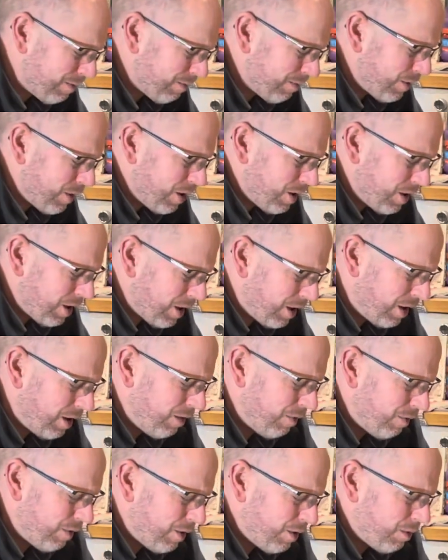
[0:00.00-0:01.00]
we thank
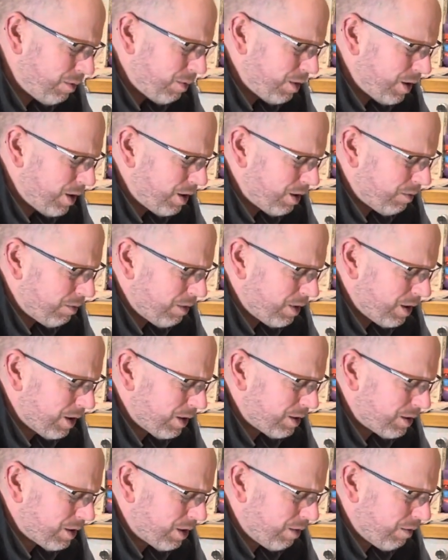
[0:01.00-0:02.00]
you for your word we
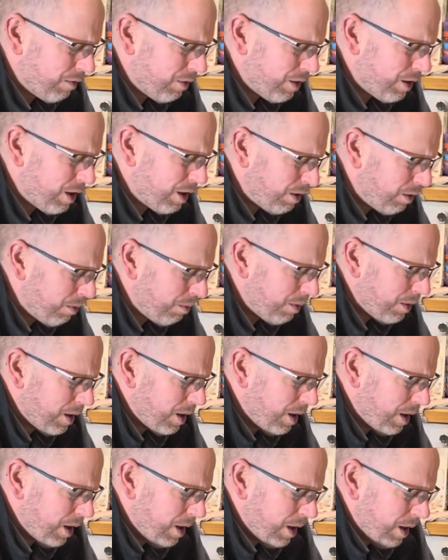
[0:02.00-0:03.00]
ask you for your help.
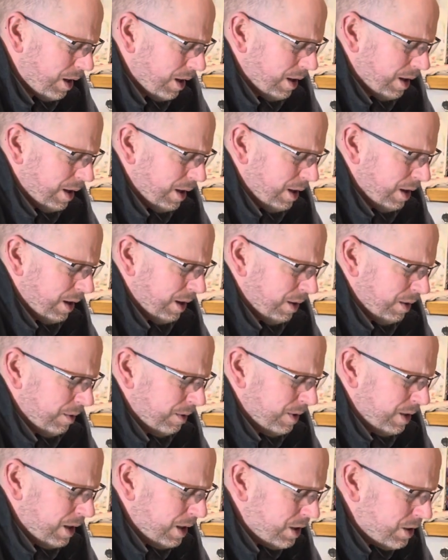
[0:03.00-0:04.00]

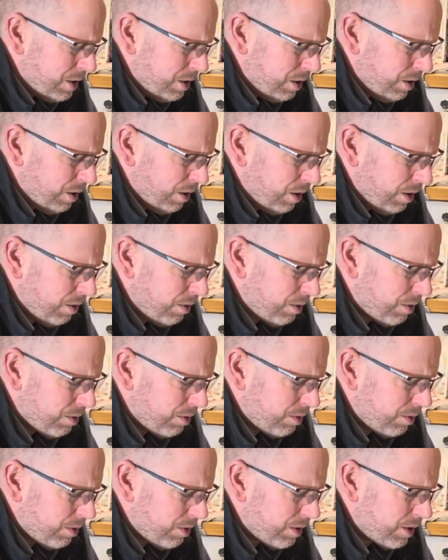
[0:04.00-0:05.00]
We need you, Lord,
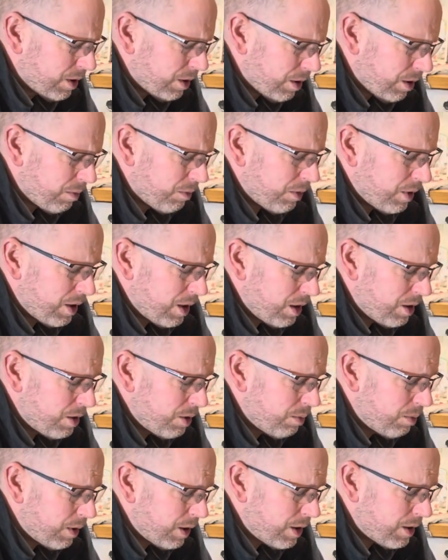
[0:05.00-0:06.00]
all the time. We need
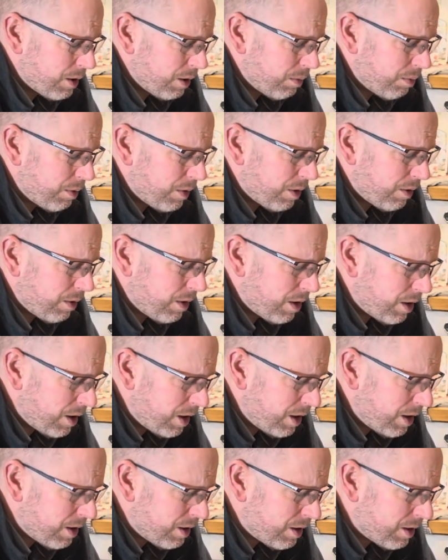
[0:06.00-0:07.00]
you. Please open our
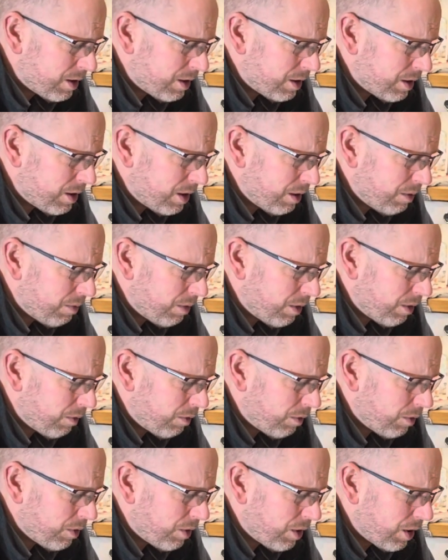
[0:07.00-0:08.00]
eyes to see
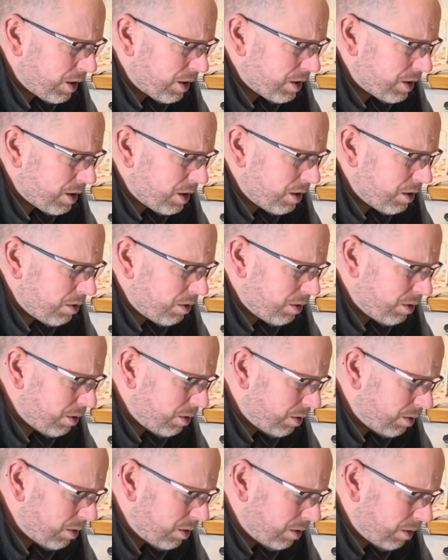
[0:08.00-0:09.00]
wonderful things in your
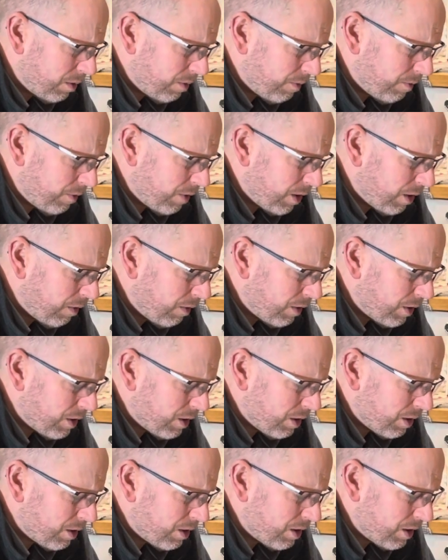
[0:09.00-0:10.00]
law. Forgive us
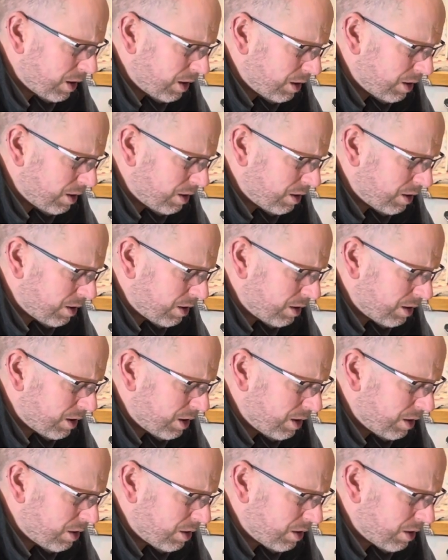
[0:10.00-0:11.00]
our sins.
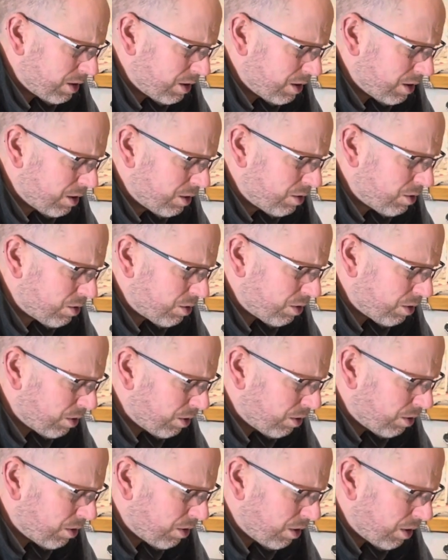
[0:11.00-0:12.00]
Teach us the
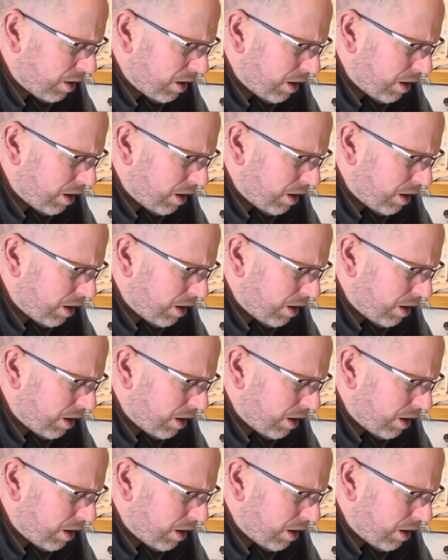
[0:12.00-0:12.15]
truth.